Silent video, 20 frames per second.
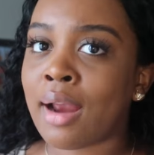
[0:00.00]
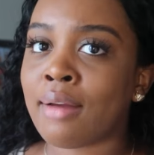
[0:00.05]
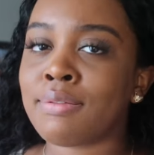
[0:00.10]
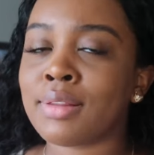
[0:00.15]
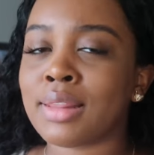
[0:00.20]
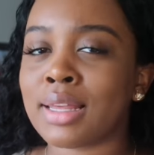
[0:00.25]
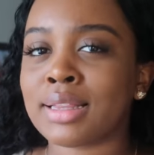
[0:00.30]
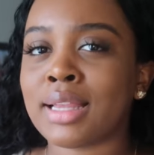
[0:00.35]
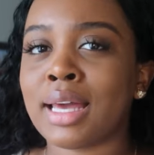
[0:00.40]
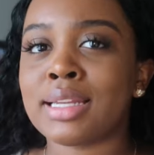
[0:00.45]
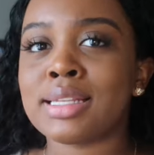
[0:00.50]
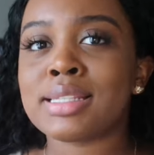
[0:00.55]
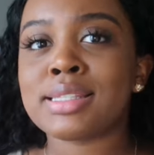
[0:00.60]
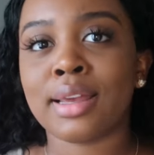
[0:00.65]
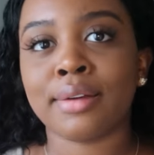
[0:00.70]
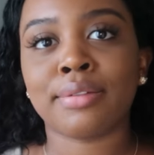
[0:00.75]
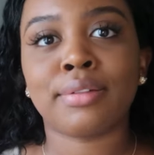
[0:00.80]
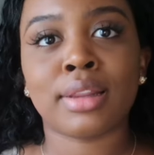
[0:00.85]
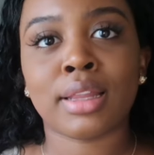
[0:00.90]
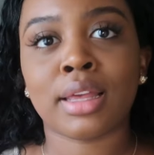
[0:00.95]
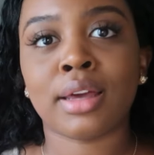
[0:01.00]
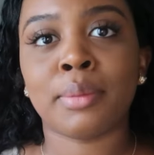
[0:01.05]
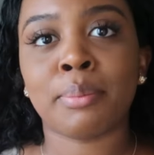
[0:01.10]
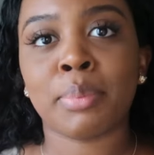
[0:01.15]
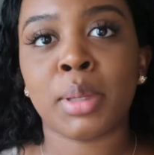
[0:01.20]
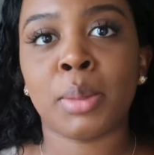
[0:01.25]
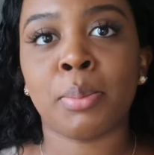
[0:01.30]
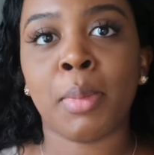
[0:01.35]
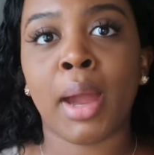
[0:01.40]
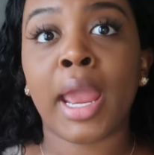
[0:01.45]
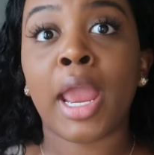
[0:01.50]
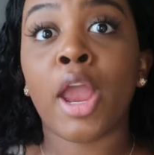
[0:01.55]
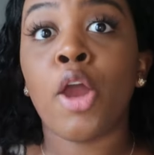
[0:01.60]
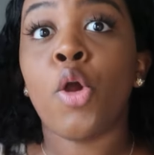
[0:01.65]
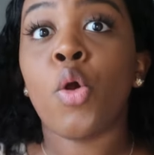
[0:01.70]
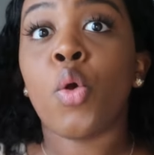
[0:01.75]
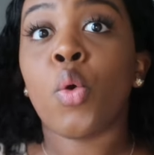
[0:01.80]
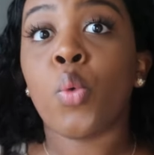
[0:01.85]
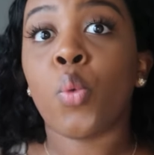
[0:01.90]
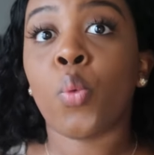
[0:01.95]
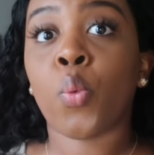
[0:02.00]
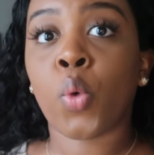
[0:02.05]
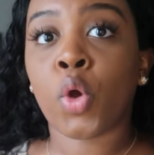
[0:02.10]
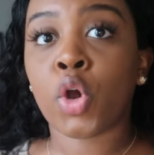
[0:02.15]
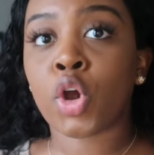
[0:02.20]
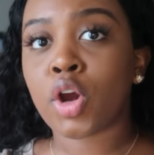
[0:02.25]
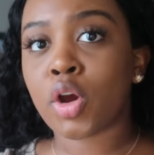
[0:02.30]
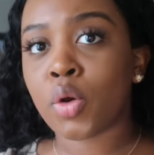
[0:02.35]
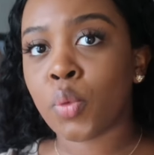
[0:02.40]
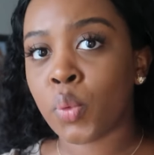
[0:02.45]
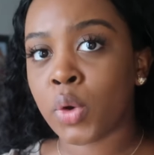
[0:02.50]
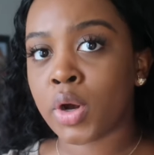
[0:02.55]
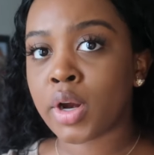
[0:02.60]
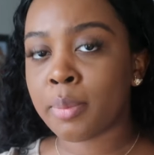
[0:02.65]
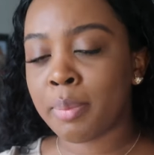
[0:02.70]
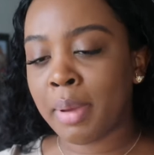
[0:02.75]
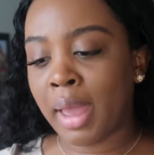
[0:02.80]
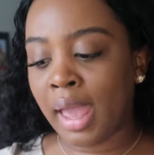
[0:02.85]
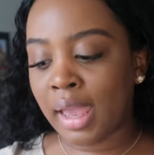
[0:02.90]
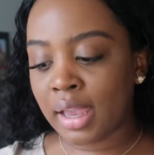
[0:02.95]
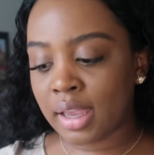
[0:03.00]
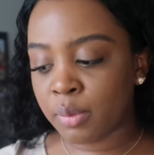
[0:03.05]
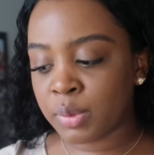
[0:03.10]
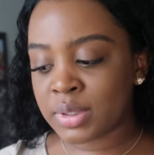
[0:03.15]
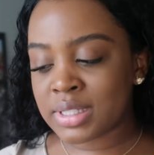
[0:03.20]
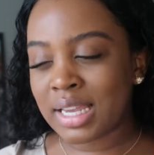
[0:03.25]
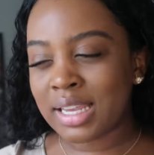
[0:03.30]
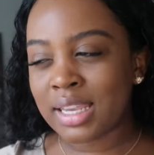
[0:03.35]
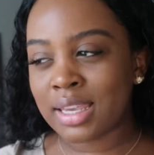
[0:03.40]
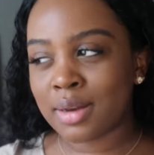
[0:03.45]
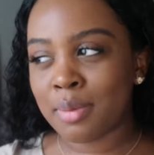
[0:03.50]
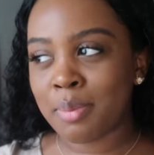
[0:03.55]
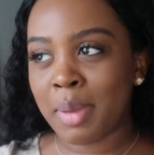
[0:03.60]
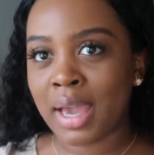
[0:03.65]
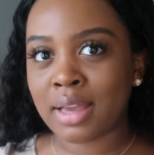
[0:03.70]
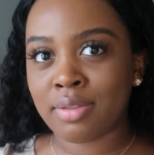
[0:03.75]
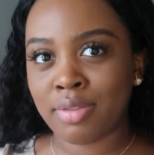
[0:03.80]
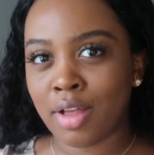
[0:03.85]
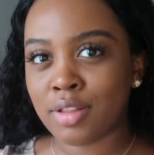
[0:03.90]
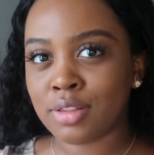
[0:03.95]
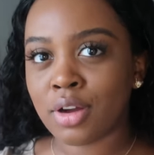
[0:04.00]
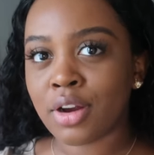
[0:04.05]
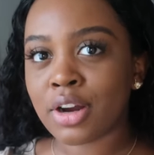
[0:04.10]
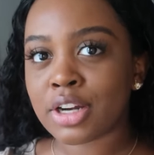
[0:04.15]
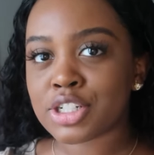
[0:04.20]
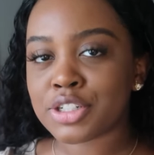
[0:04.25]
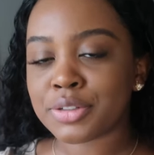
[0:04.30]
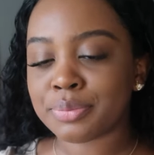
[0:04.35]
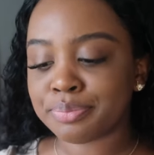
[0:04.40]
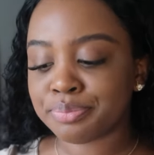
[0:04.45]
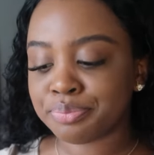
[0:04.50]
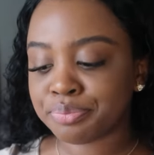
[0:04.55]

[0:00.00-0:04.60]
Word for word: I feel like that is definitely gonna be my work, work bag once I get a bag that large.